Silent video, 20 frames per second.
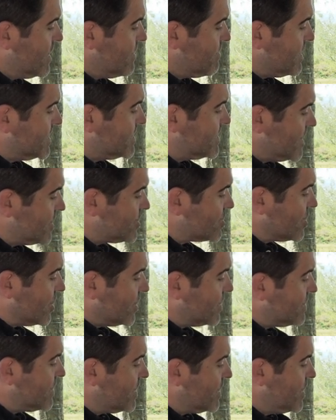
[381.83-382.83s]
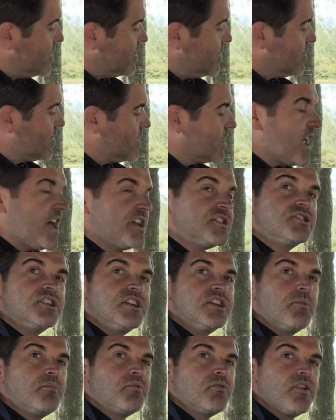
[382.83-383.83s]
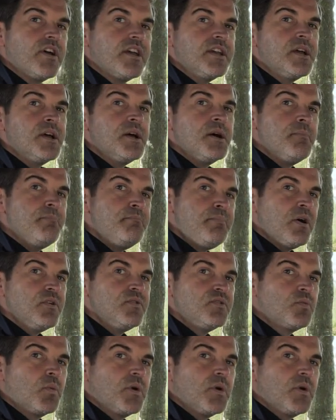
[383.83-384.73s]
position, you can actually operate both